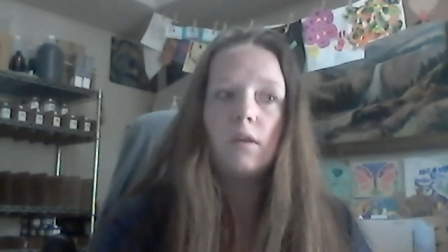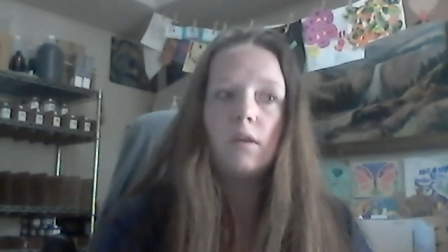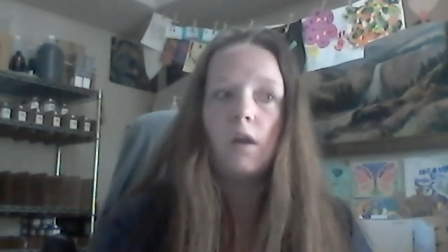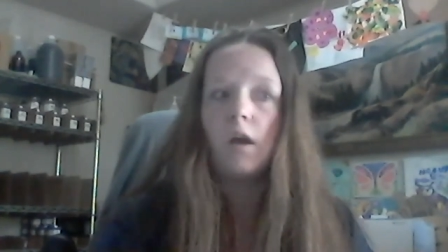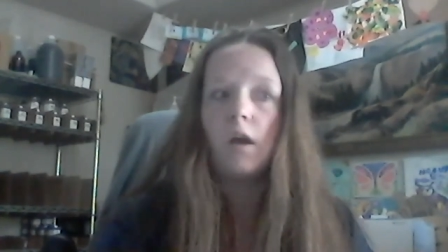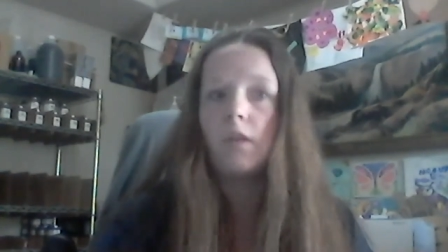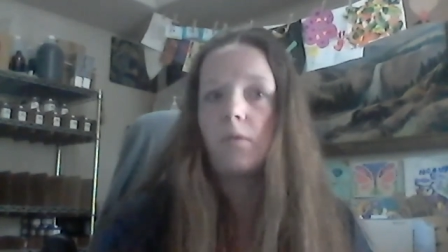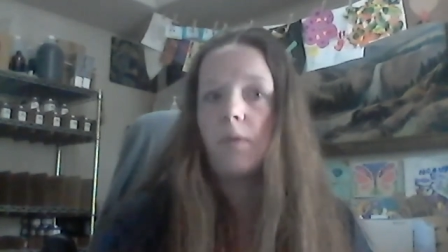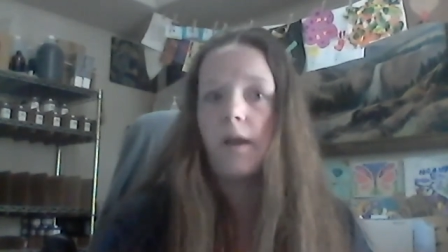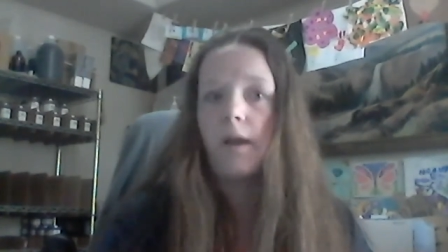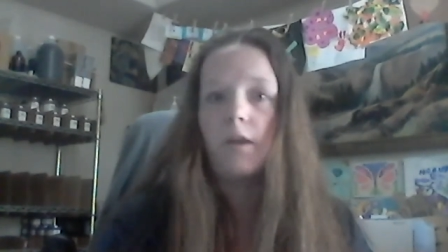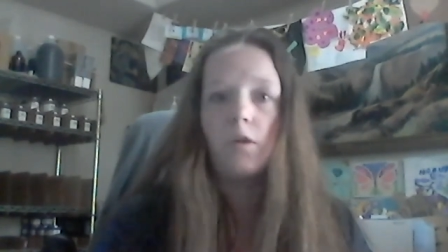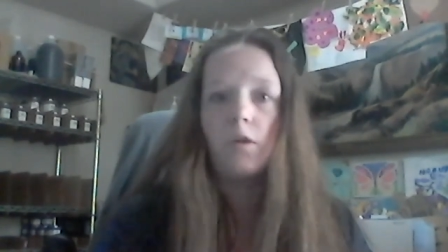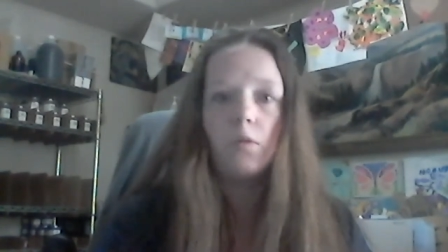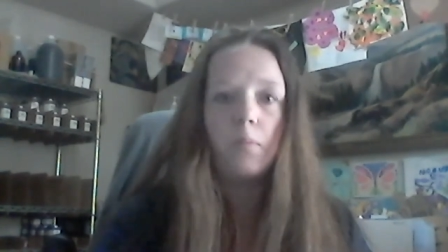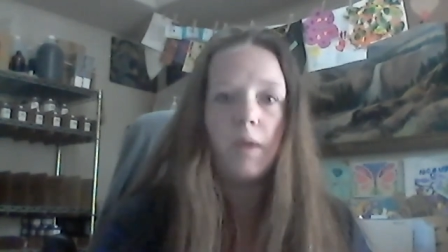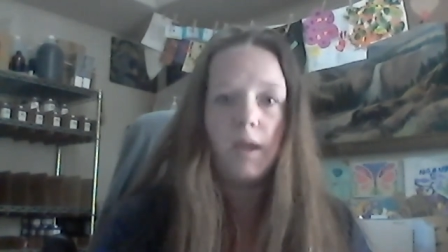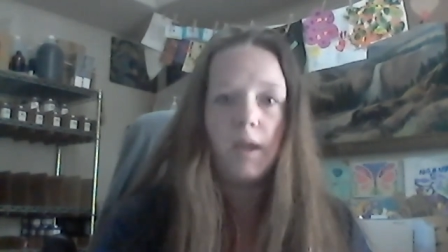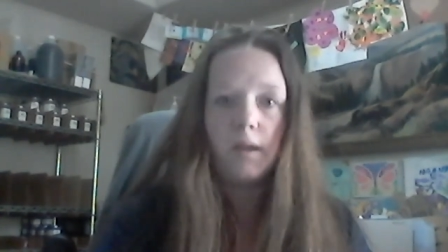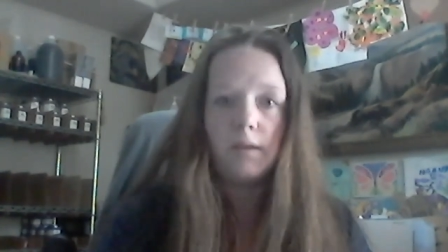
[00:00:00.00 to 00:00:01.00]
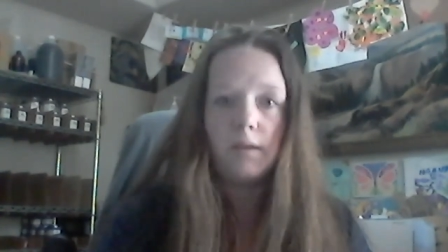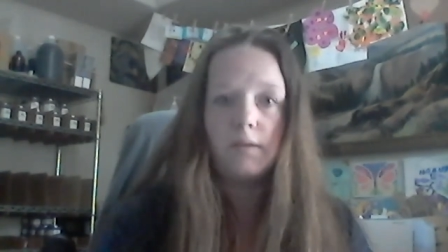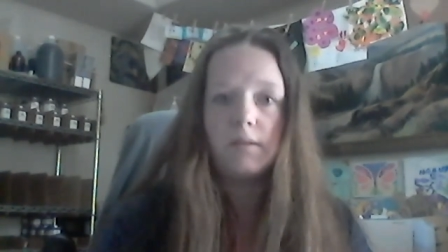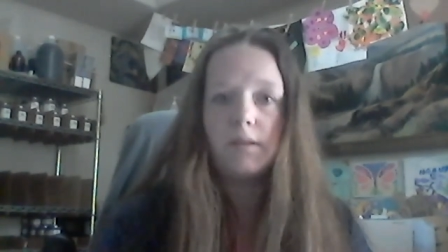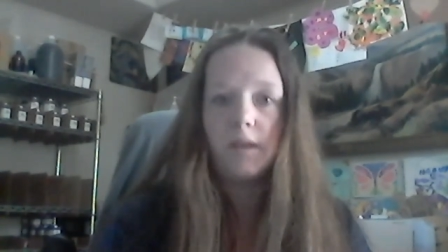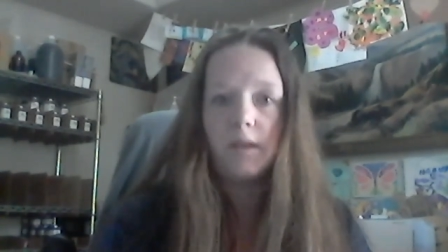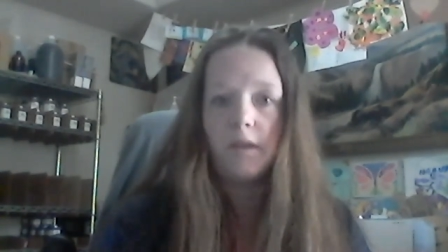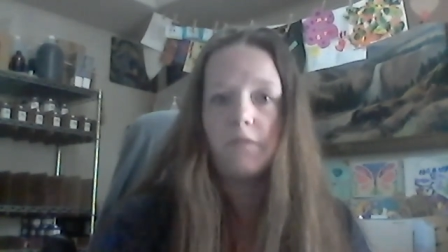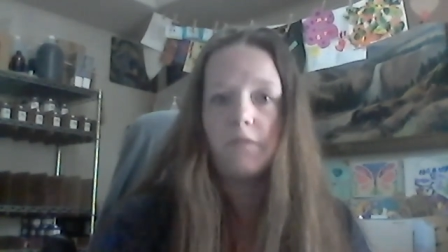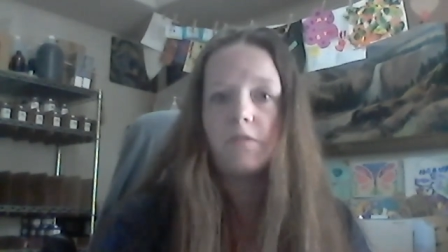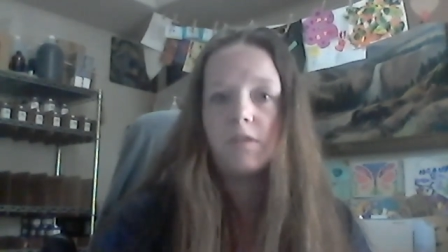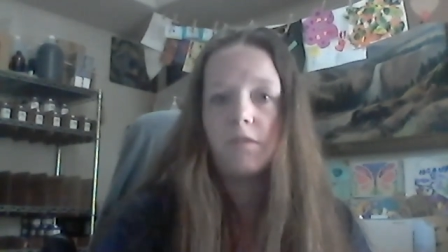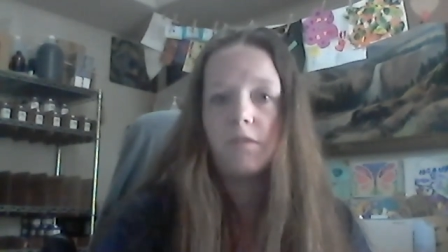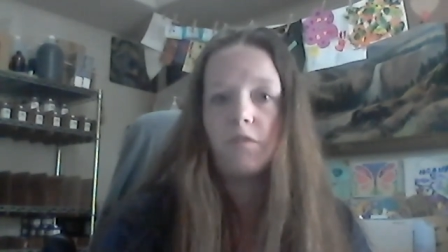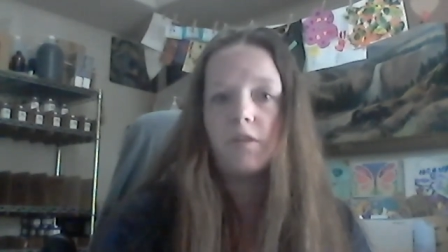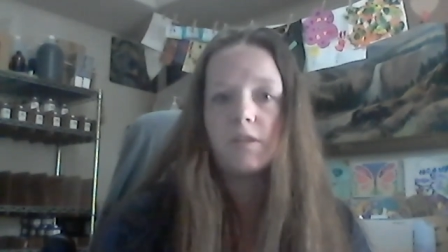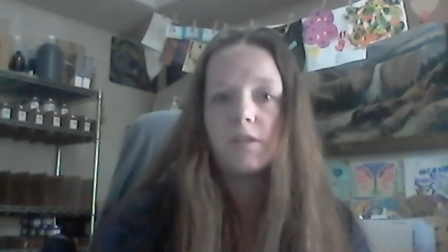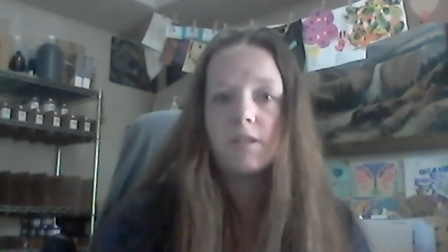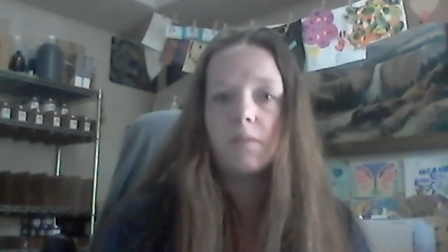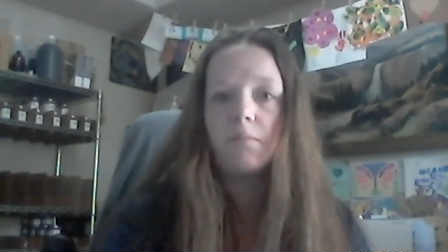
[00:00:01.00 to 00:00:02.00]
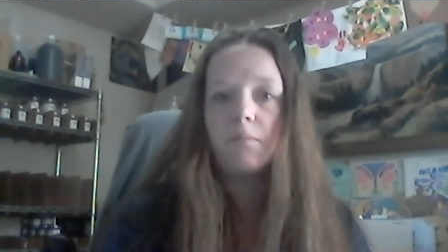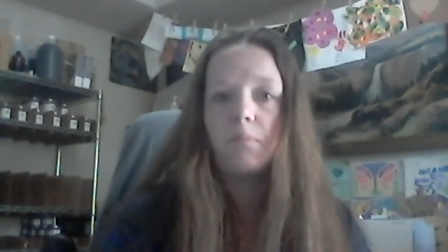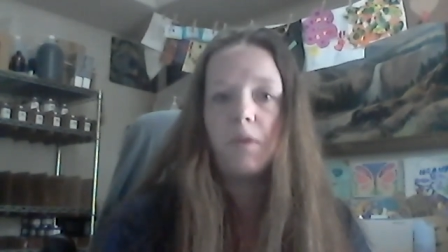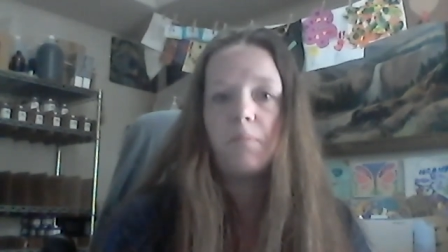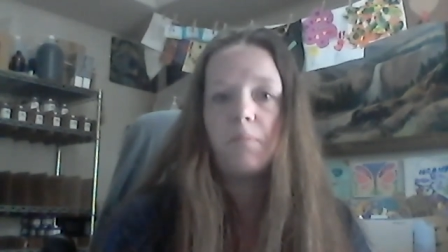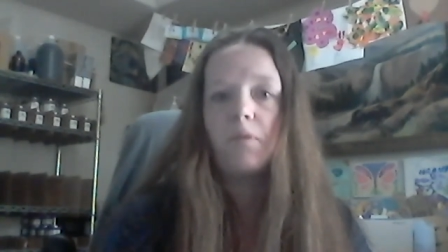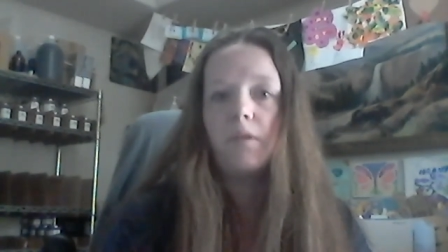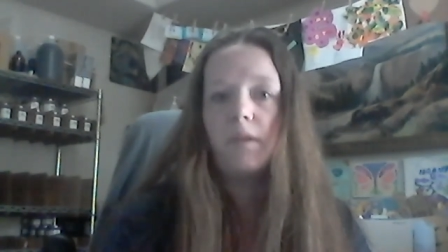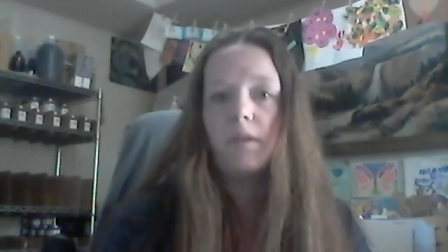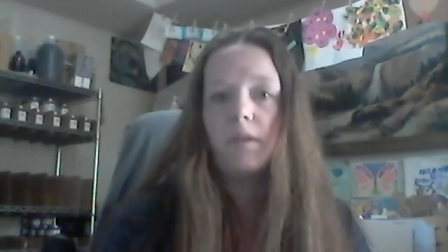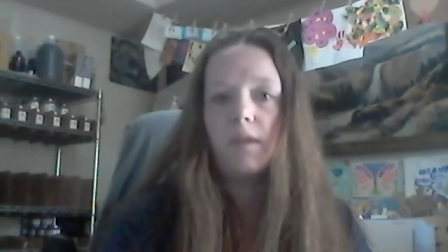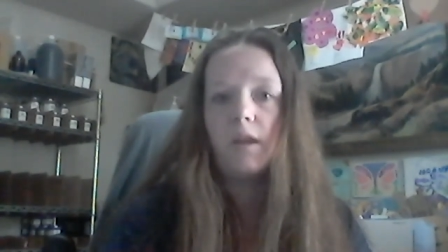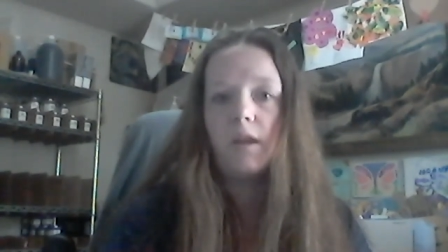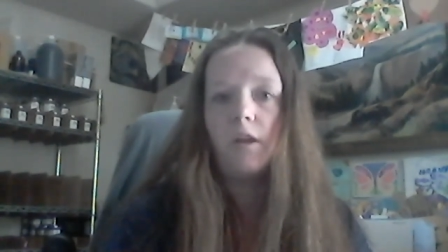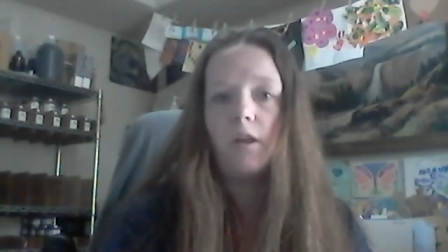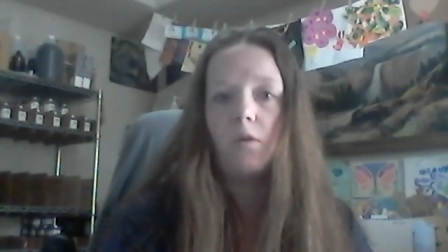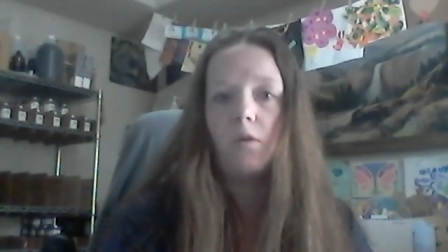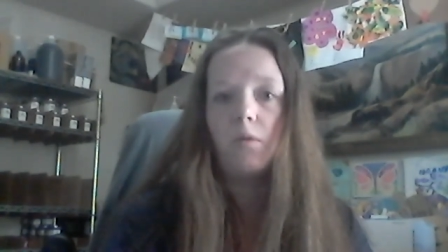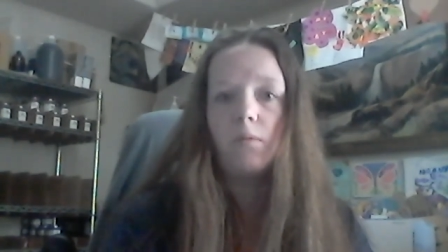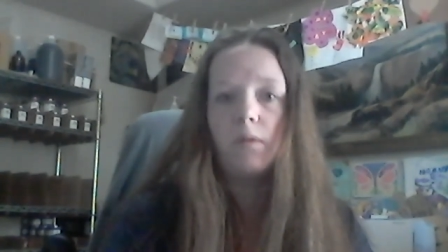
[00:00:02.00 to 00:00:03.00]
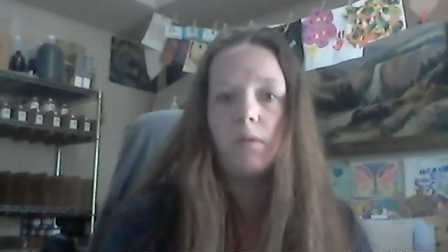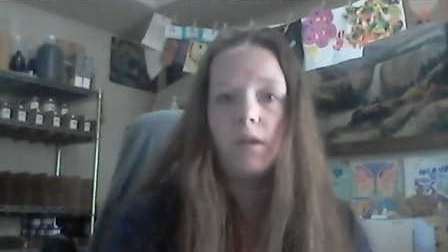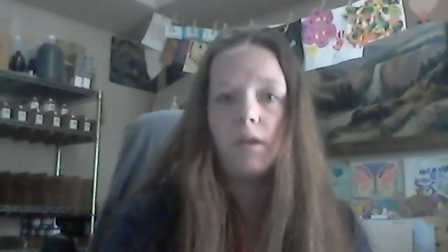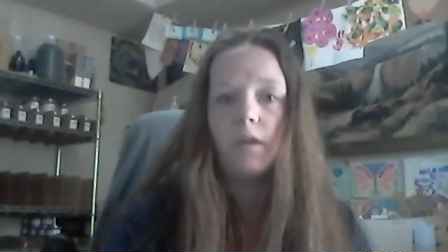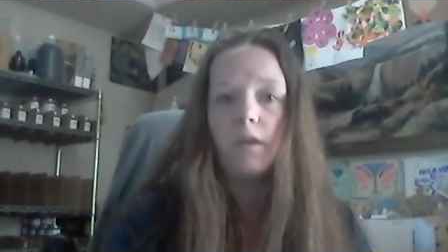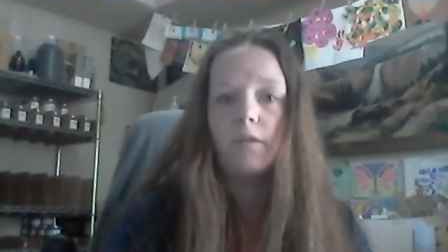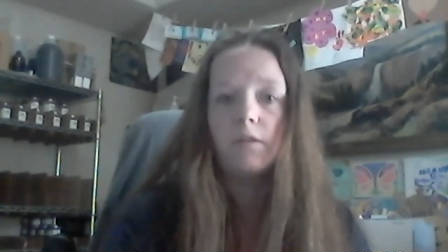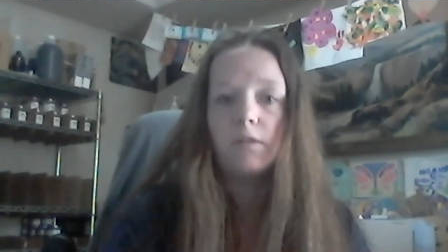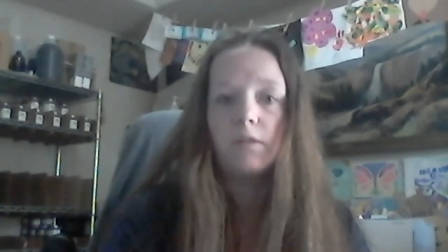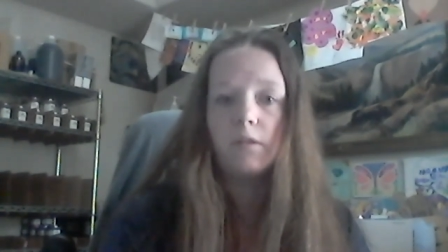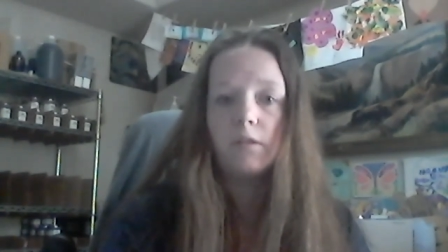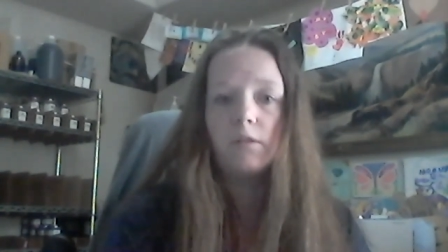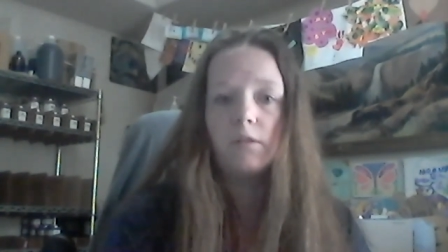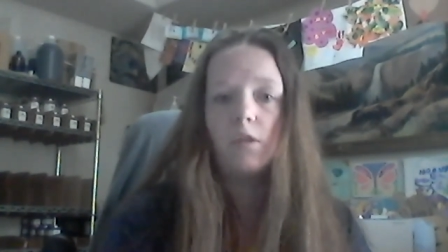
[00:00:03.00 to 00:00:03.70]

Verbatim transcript: Colorado made gifts for some people that they know in other